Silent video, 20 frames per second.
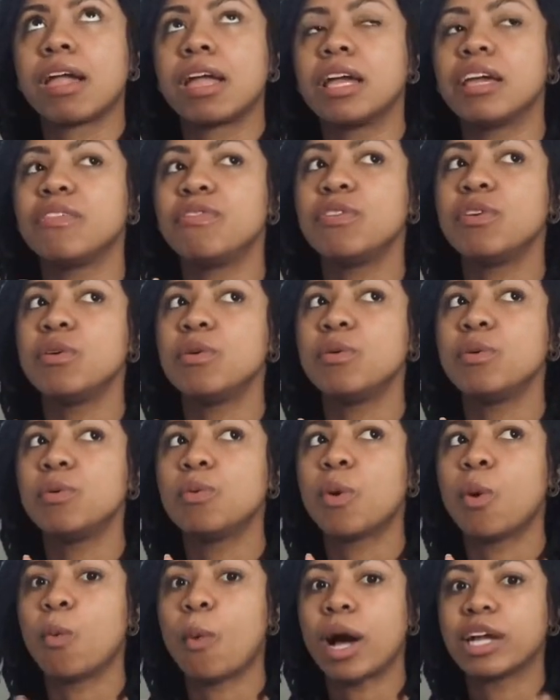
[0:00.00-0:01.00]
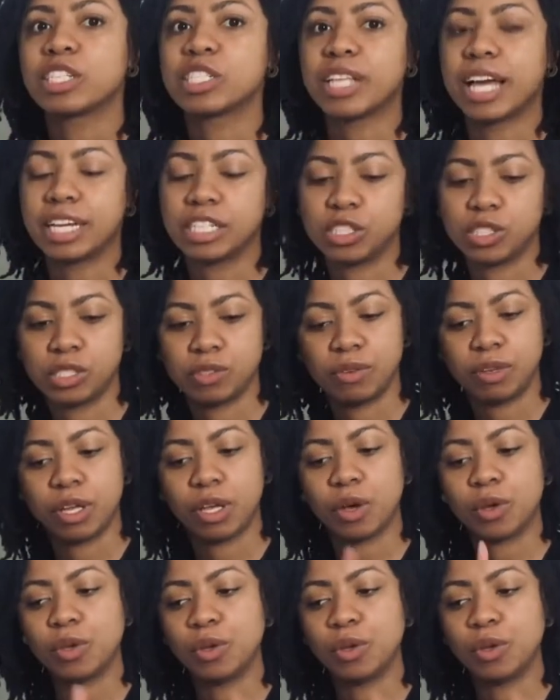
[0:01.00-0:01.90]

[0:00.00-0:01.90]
if you watched last year's video,